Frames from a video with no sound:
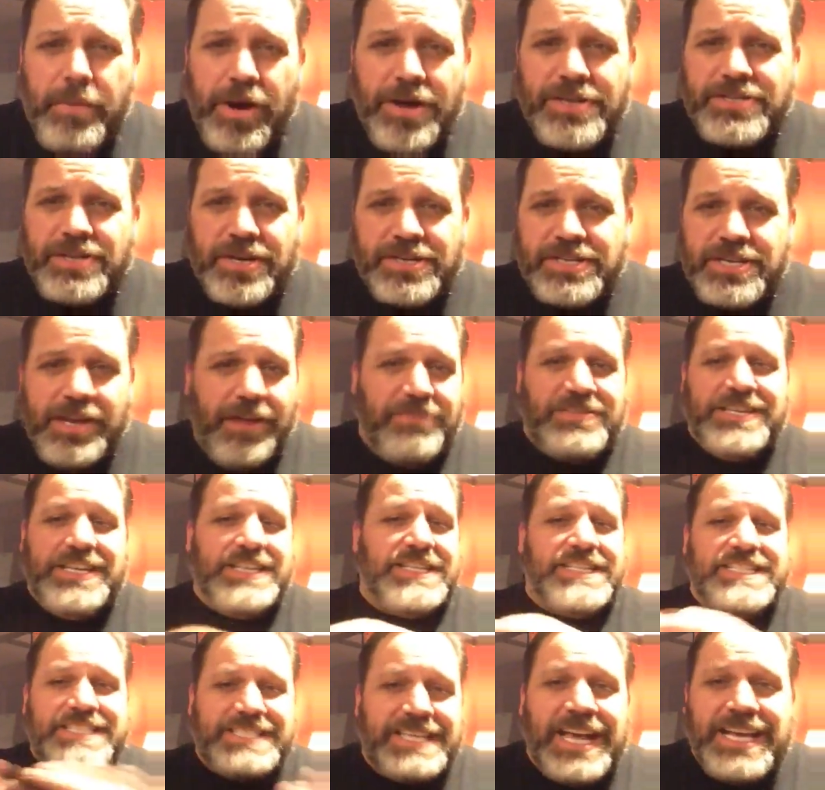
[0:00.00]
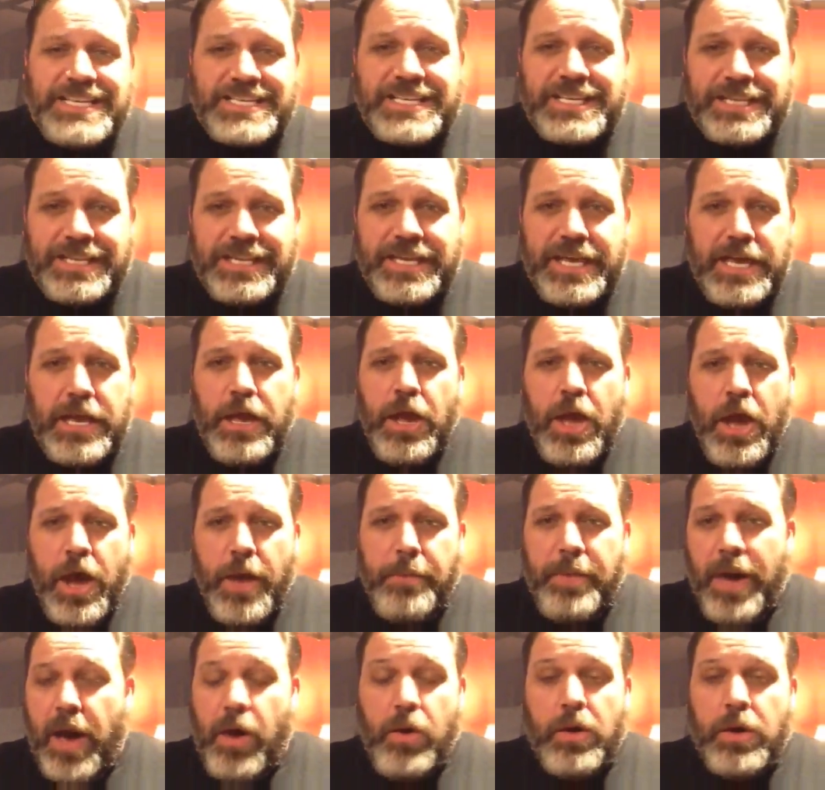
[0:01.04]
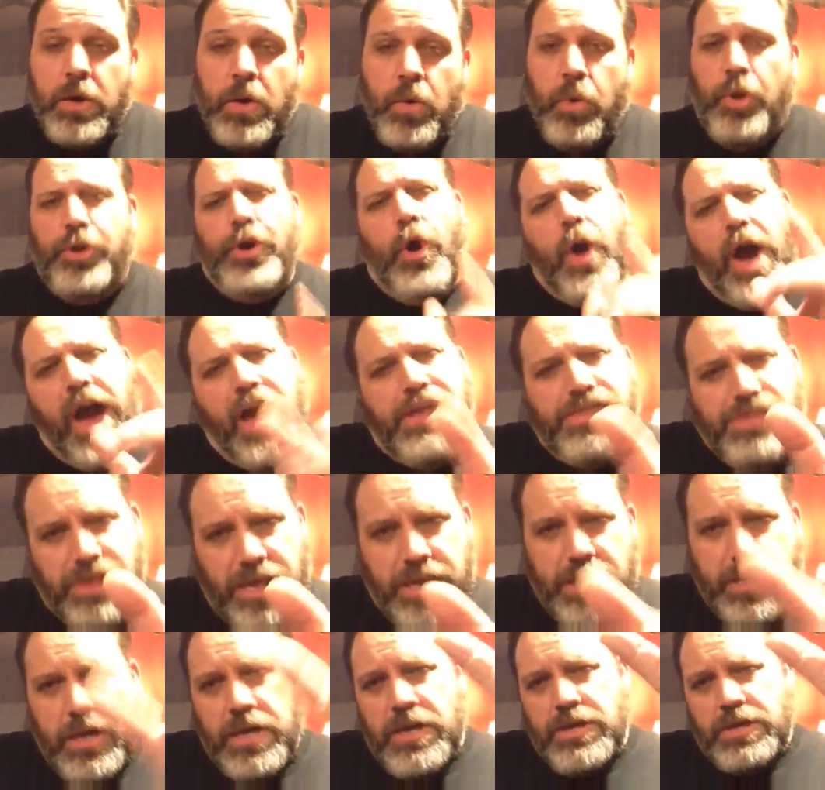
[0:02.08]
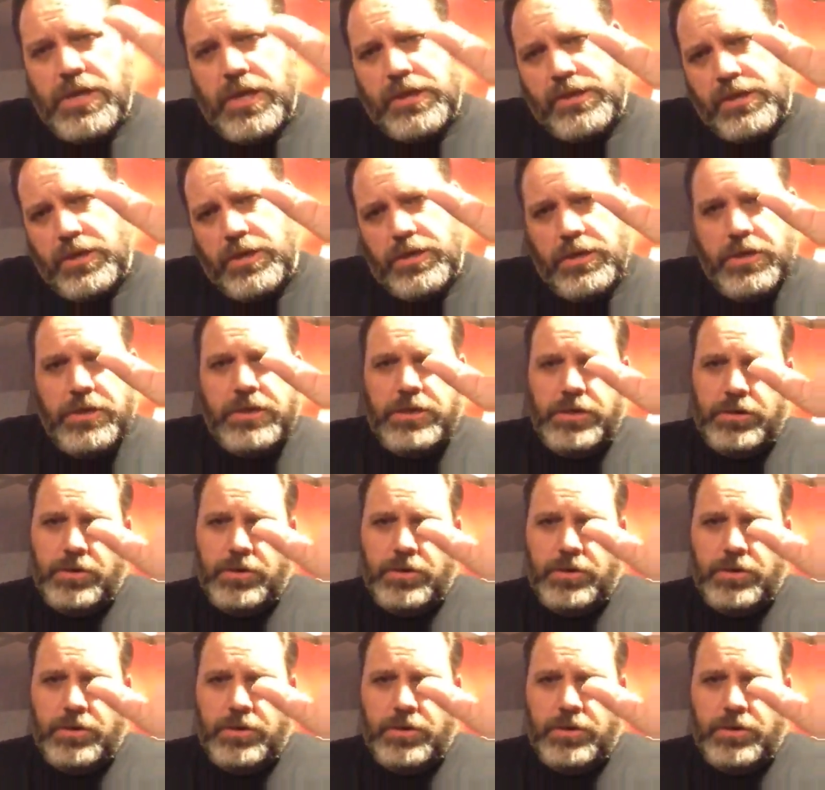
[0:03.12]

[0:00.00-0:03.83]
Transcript: amongst ourselves incessantly about, well, no, I think that the,